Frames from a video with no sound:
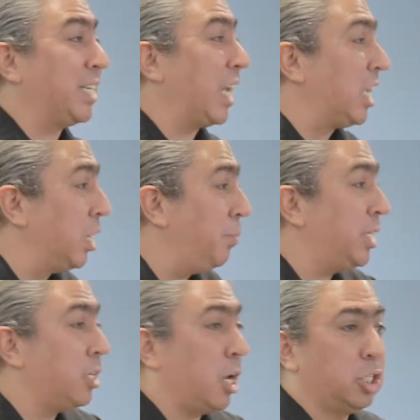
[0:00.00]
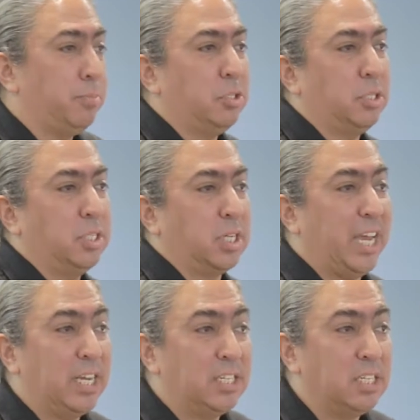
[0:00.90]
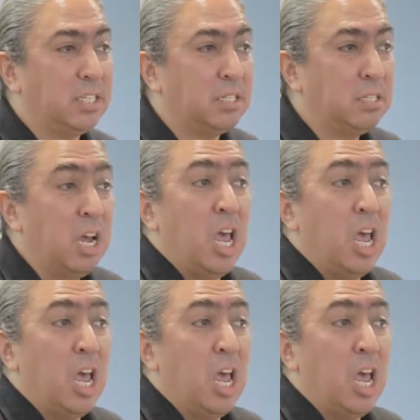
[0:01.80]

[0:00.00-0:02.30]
and unlimited contributions to candidates.